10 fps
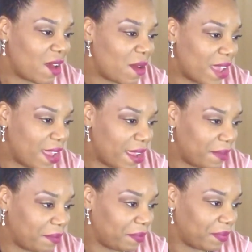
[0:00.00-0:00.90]

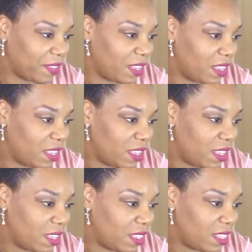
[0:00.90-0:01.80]
Okay.
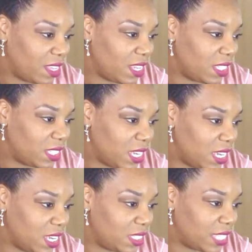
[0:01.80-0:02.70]
This
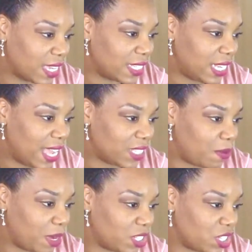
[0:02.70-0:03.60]
is second to last
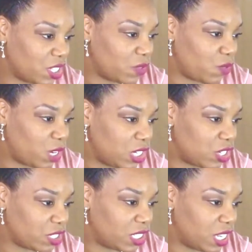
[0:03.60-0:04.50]
question. What
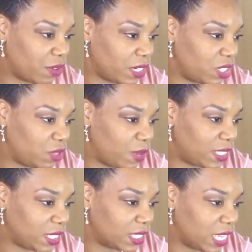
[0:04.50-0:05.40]
is your secret to
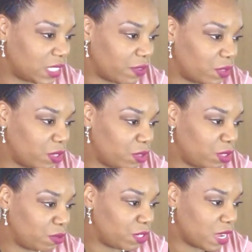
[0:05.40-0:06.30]
a successful
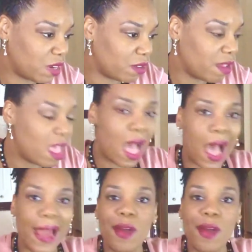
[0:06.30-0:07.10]
YouTube channel? I